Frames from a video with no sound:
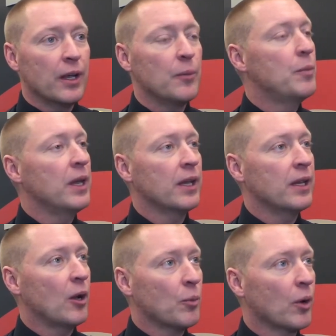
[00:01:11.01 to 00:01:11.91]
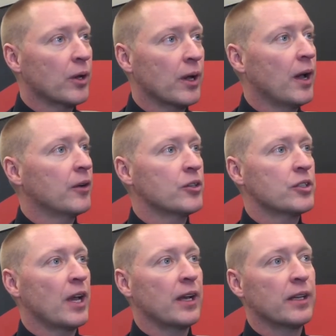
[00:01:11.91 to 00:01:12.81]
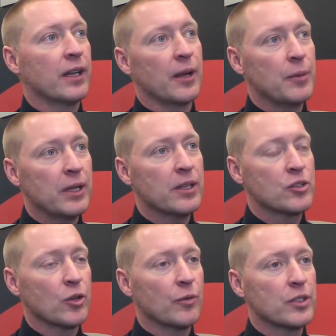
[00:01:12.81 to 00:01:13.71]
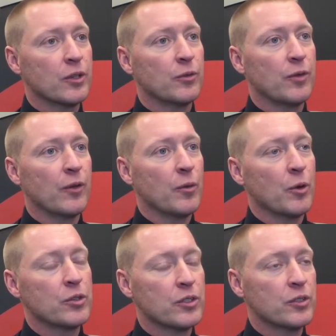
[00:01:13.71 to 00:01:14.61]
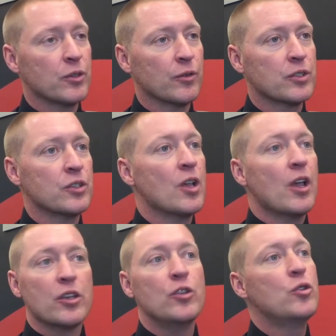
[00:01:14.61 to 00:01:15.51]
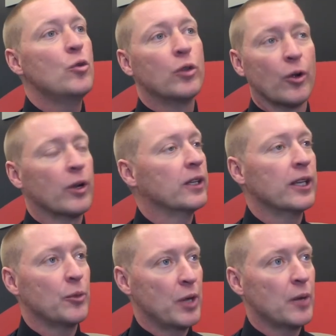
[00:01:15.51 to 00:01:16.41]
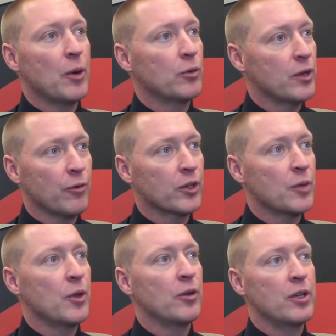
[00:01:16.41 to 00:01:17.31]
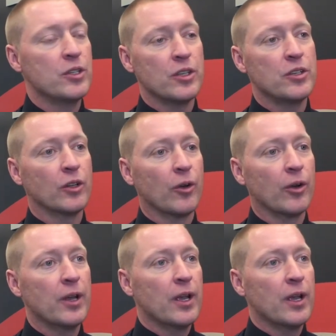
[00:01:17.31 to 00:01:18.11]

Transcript: Being in Alberta, understanding that I'm in the service of, of emergency services, you do learn a little bit about different communities. And you learn,